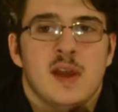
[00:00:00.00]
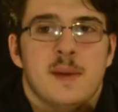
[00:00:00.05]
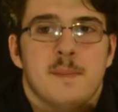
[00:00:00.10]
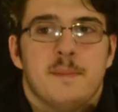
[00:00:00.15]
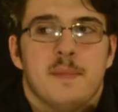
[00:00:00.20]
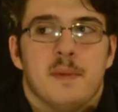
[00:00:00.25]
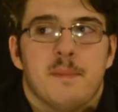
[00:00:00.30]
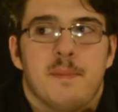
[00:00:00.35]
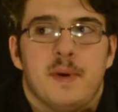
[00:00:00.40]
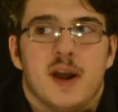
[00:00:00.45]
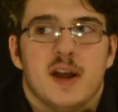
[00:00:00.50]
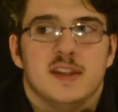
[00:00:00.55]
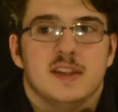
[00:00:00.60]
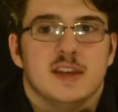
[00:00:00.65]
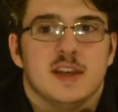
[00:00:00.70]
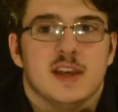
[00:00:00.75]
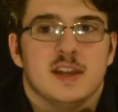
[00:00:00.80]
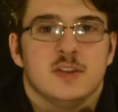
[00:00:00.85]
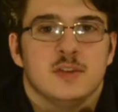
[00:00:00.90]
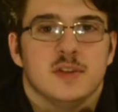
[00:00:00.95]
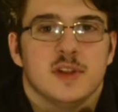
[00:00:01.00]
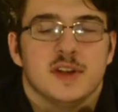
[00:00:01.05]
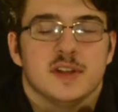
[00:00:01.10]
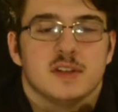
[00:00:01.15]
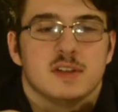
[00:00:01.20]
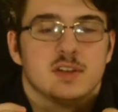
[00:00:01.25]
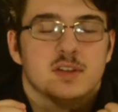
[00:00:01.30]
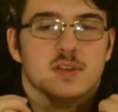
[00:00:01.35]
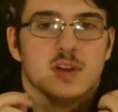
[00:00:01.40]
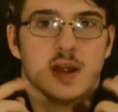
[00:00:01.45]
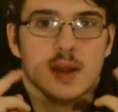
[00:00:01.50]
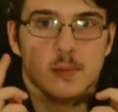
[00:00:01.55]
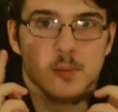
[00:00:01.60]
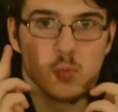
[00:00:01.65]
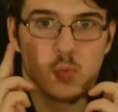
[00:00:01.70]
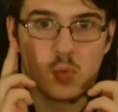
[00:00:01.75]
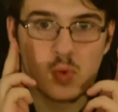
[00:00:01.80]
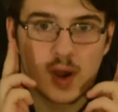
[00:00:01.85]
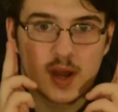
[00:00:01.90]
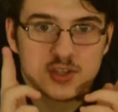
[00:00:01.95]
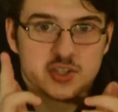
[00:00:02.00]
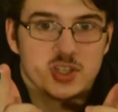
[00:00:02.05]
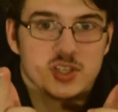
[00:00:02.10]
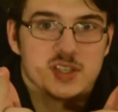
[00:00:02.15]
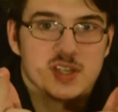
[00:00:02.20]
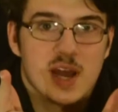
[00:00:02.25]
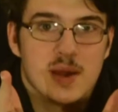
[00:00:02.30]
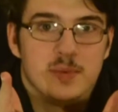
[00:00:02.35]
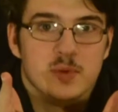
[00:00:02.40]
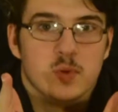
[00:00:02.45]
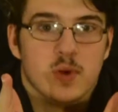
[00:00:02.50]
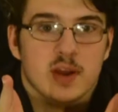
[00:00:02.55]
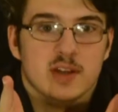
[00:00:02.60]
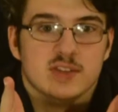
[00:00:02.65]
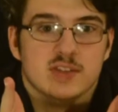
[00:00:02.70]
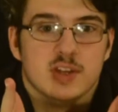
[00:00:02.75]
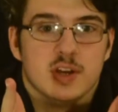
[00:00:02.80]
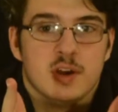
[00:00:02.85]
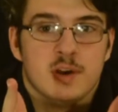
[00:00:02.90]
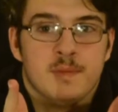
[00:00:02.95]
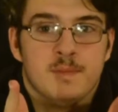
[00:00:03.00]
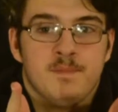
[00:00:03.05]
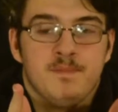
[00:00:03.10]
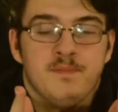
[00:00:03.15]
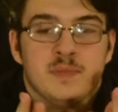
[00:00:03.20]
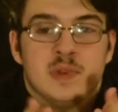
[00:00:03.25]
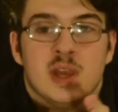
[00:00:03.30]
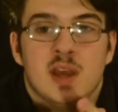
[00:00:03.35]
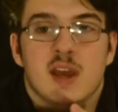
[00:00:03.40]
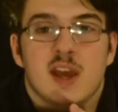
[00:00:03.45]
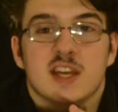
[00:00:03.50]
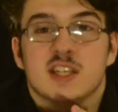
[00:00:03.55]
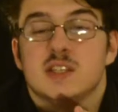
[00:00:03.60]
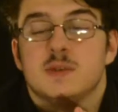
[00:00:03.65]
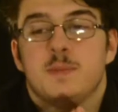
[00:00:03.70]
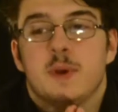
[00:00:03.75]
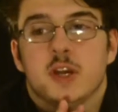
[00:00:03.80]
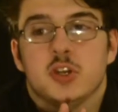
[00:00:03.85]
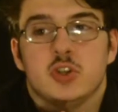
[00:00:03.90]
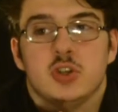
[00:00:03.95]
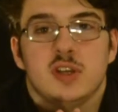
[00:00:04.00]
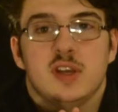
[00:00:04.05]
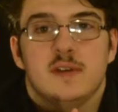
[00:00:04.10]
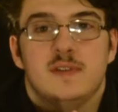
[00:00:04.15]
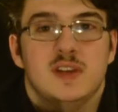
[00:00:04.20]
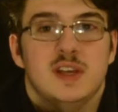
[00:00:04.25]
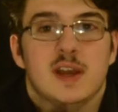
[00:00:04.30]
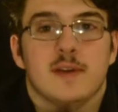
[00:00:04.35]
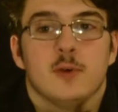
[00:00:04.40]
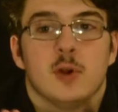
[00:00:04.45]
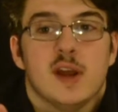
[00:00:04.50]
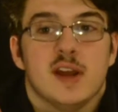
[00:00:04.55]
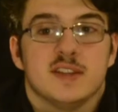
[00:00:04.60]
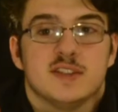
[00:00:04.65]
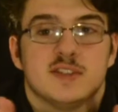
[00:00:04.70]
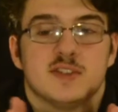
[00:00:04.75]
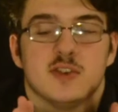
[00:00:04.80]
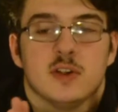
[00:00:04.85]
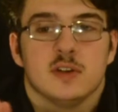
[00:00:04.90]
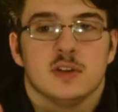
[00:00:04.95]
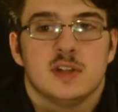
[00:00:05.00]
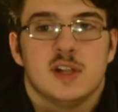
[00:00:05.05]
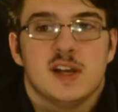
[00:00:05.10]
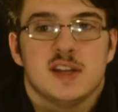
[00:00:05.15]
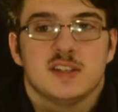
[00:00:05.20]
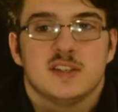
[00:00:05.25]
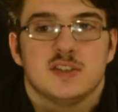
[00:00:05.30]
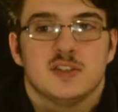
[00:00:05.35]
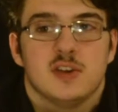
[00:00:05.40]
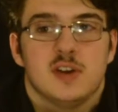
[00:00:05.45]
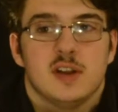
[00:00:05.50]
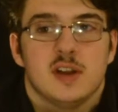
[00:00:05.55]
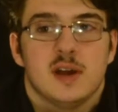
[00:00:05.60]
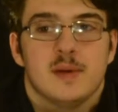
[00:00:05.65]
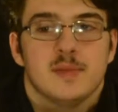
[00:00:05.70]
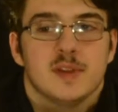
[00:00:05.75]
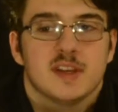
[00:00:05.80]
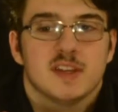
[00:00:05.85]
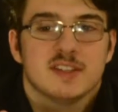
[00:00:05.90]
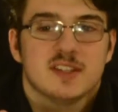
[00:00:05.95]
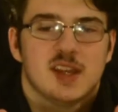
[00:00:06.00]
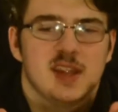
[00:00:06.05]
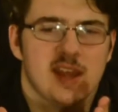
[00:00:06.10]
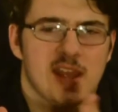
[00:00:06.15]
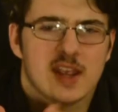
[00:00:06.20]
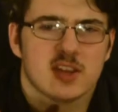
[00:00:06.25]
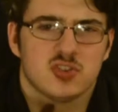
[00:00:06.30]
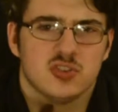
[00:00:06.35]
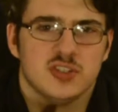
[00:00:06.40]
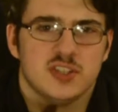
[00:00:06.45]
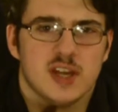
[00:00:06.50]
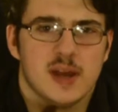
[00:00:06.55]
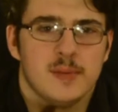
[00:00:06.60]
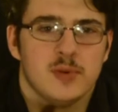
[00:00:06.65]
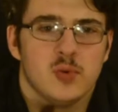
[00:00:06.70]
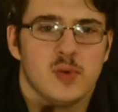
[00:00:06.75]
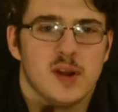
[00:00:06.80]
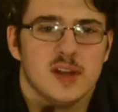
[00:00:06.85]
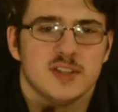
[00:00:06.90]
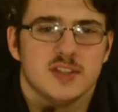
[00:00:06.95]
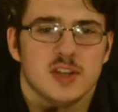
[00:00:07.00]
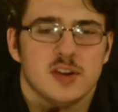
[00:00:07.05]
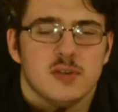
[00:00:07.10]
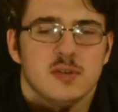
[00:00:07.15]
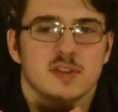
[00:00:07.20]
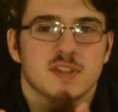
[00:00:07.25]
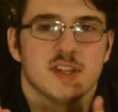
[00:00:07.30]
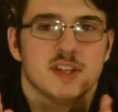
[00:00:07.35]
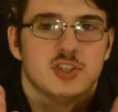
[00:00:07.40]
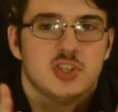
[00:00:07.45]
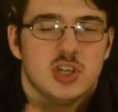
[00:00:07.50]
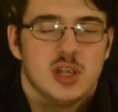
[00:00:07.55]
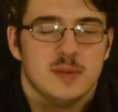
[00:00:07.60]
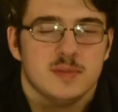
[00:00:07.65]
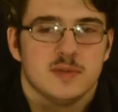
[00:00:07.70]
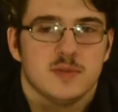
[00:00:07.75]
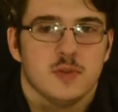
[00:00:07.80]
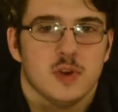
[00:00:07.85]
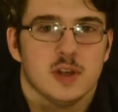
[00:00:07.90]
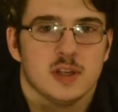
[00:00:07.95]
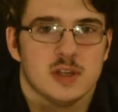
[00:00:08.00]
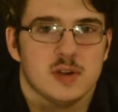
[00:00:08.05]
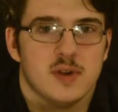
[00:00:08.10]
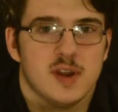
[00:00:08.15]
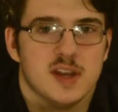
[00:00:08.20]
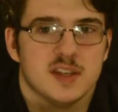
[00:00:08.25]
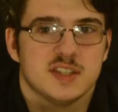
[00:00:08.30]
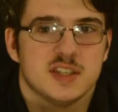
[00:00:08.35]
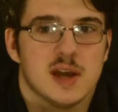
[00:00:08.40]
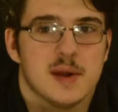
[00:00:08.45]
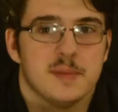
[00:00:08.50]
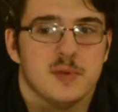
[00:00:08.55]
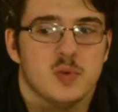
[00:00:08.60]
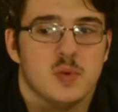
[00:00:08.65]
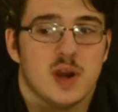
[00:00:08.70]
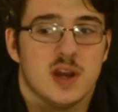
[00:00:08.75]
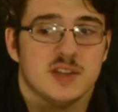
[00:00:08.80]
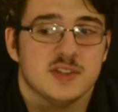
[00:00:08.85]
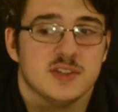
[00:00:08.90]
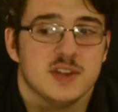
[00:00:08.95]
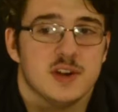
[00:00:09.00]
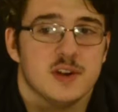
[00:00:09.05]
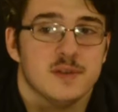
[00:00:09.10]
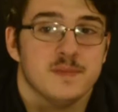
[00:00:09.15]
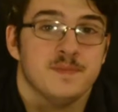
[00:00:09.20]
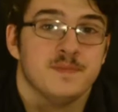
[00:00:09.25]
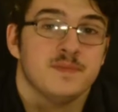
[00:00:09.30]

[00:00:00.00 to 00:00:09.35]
But by the end, you're like, dude, I'm watching Tommy Wiseau. Especially if he ever has sunglasses on, I'm like, is that actually Tommy Wiseau or is that James Franco as Tommy Wiseau?